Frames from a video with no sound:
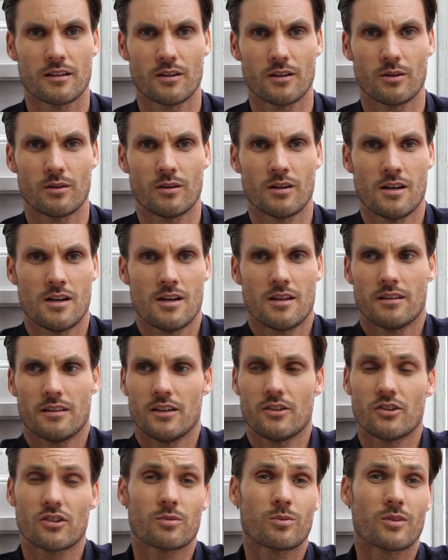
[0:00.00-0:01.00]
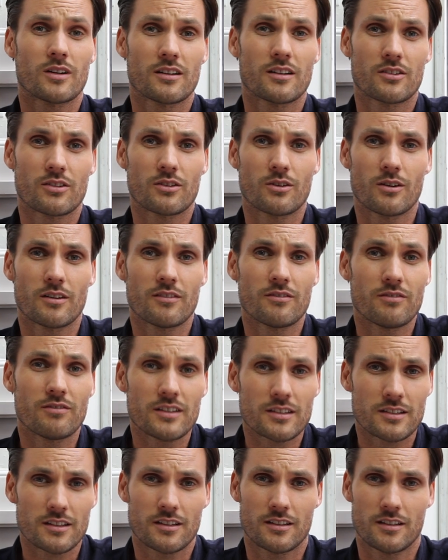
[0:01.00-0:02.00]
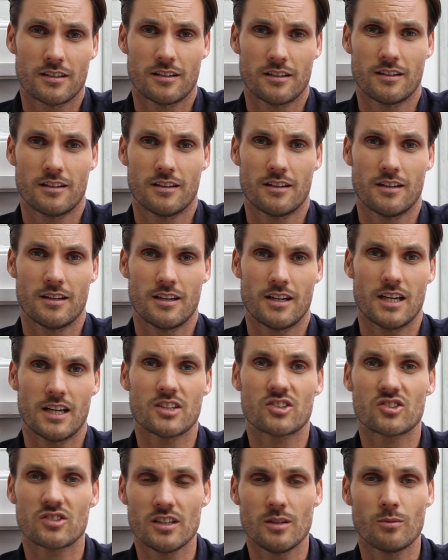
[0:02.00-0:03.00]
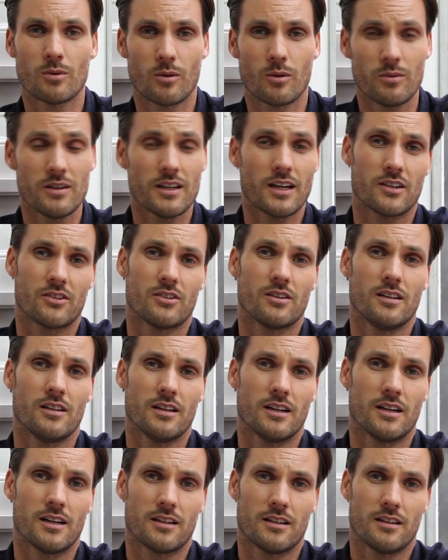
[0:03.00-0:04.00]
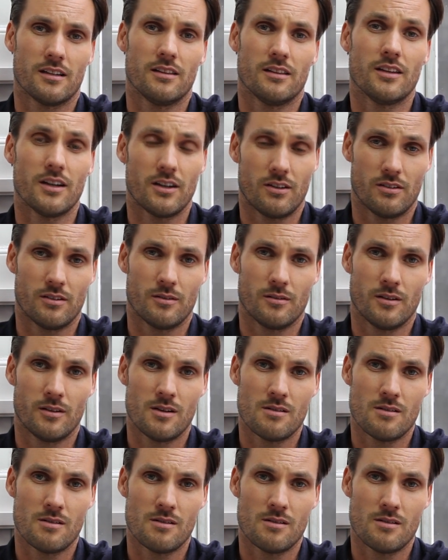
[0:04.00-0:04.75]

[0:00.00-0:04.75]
You know, they just wanted to go and visit and see what we actually had there.